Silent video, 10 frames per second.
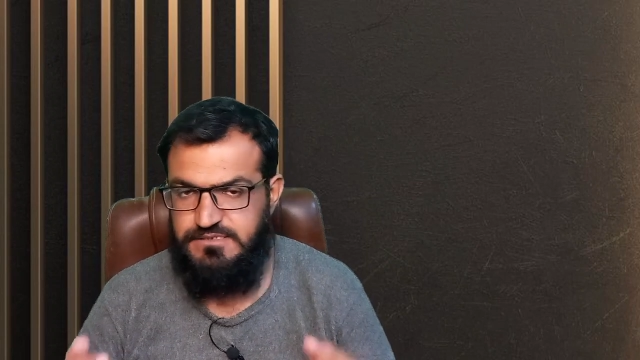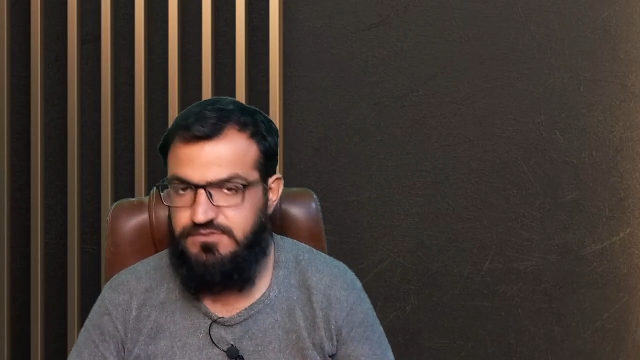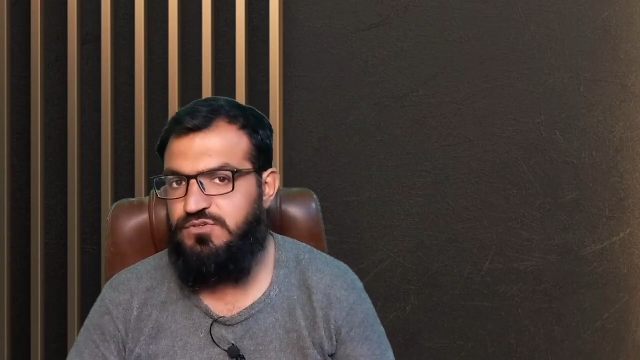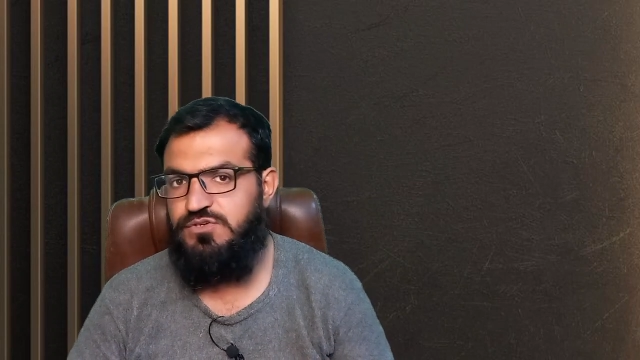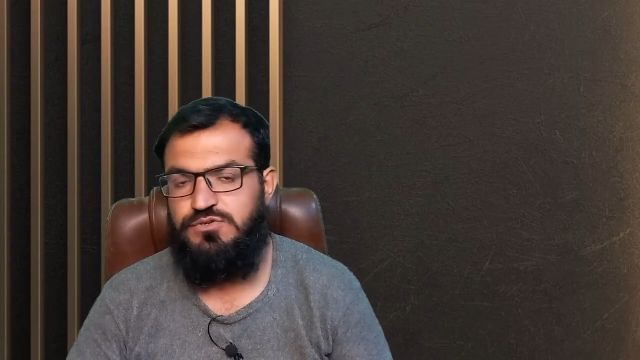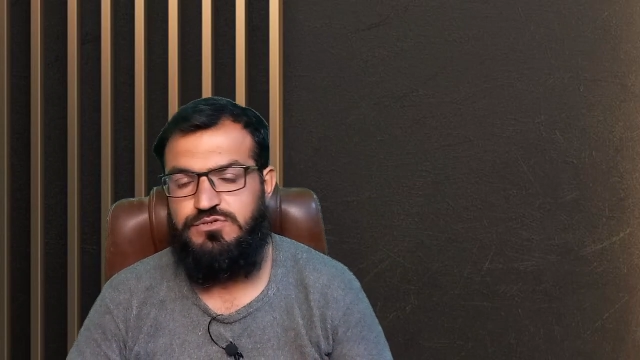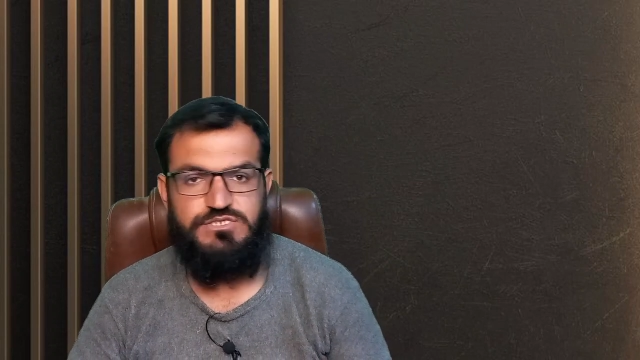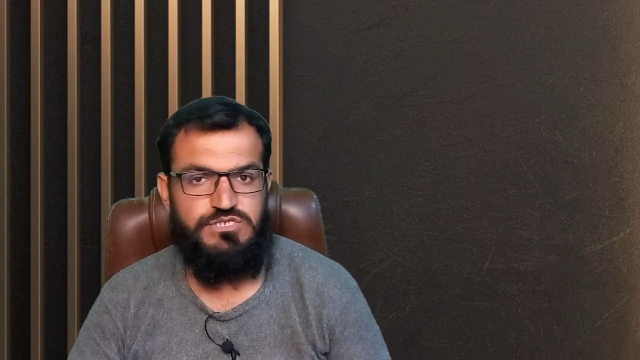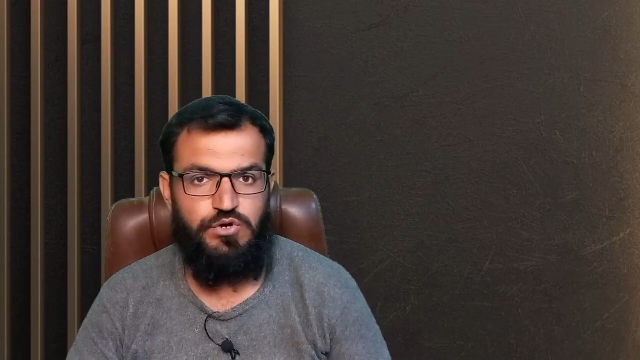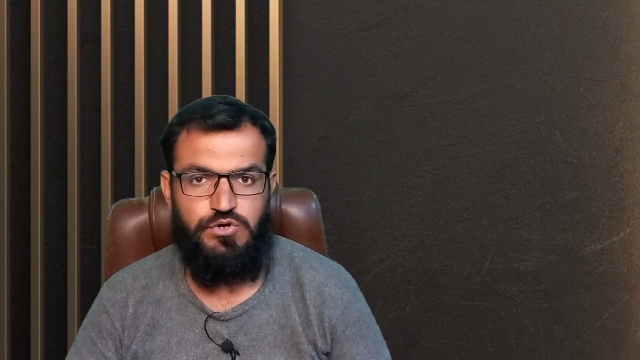new
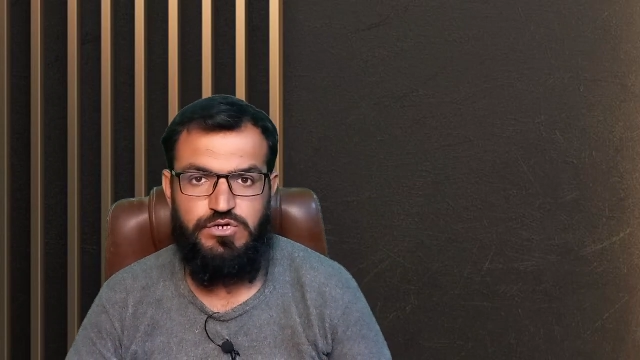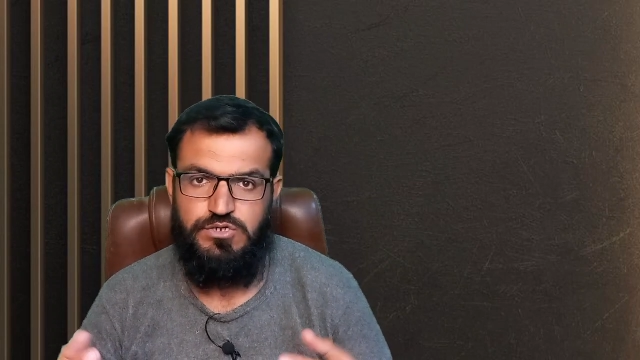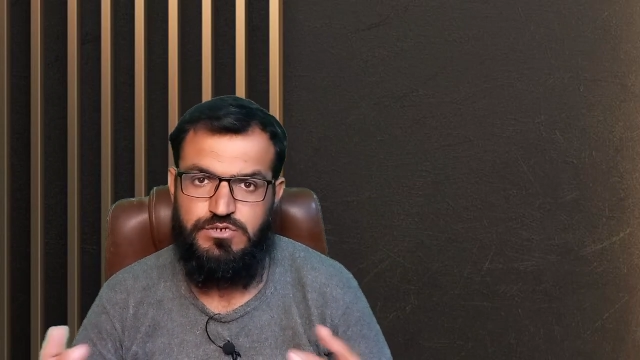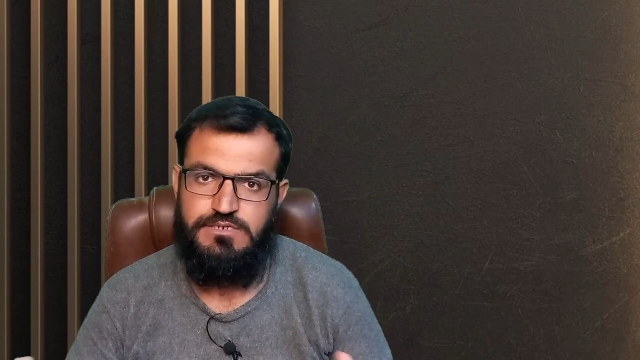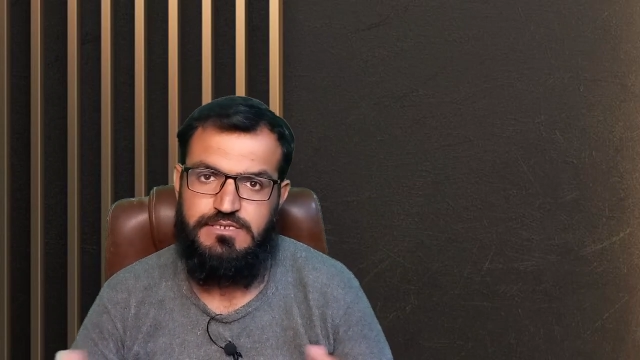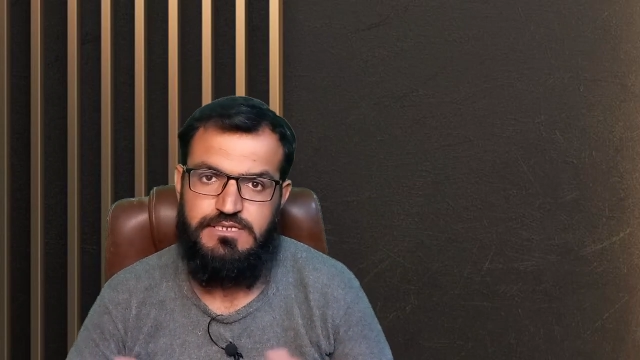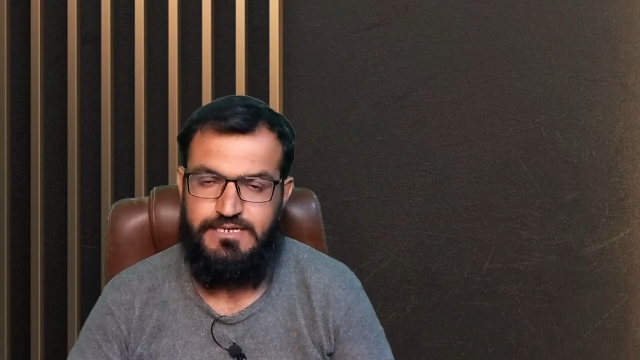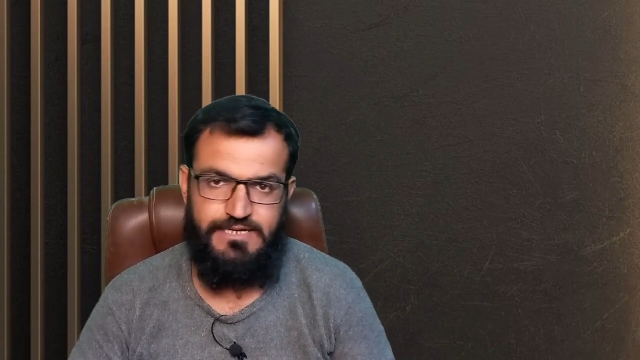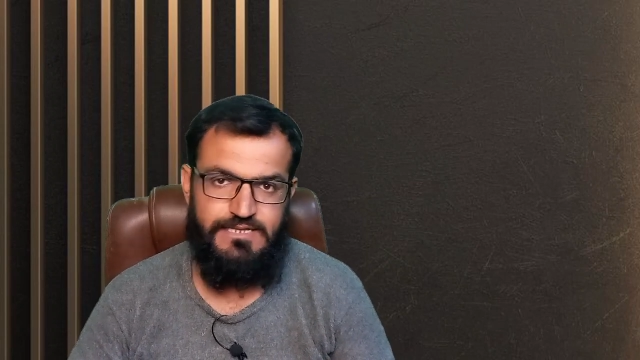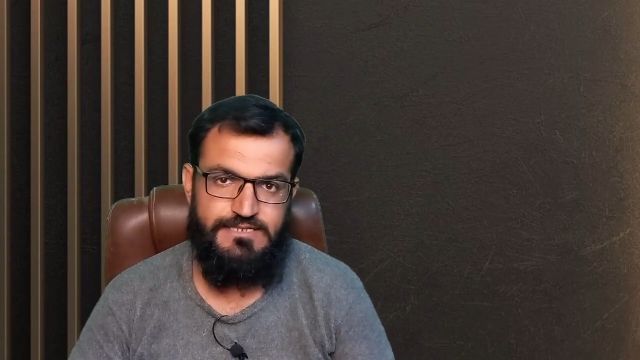course on Google
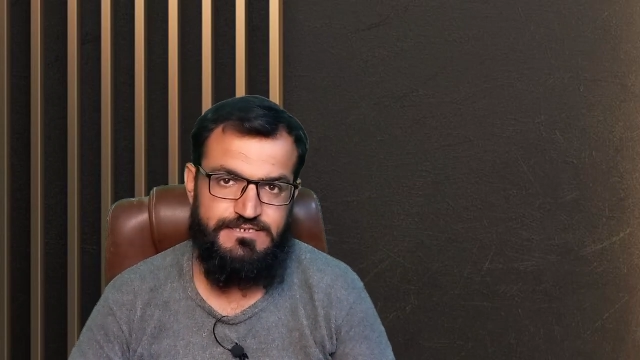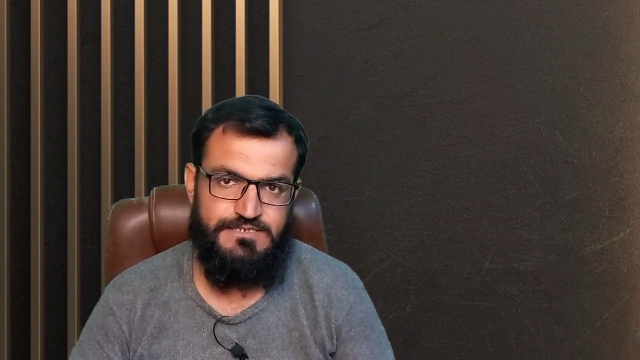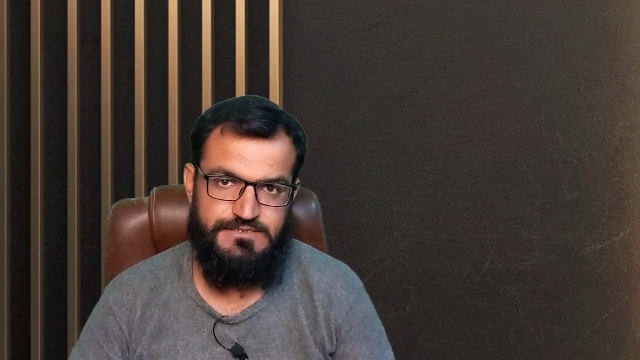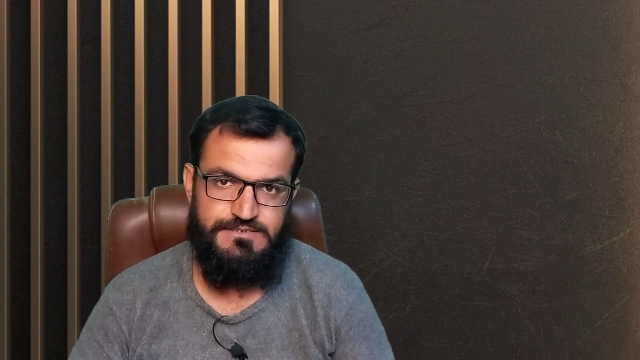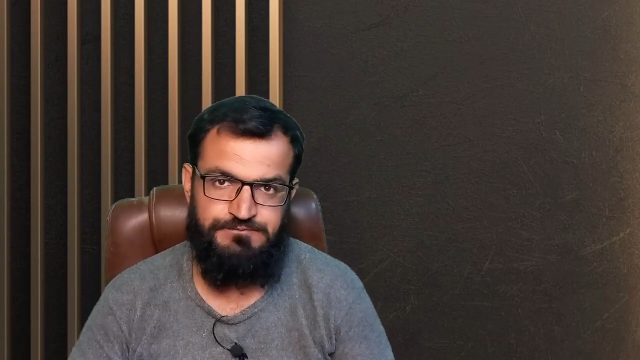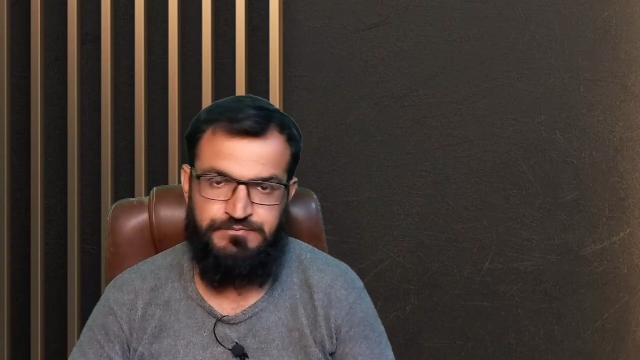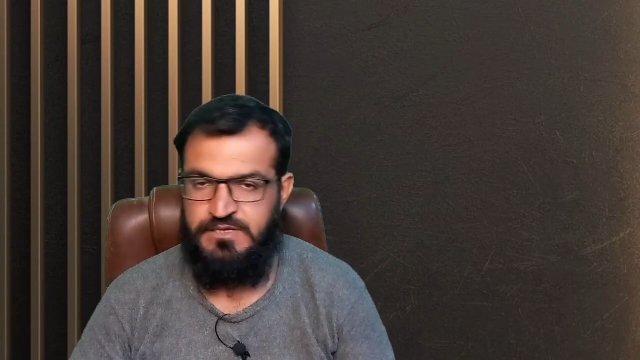Analytics.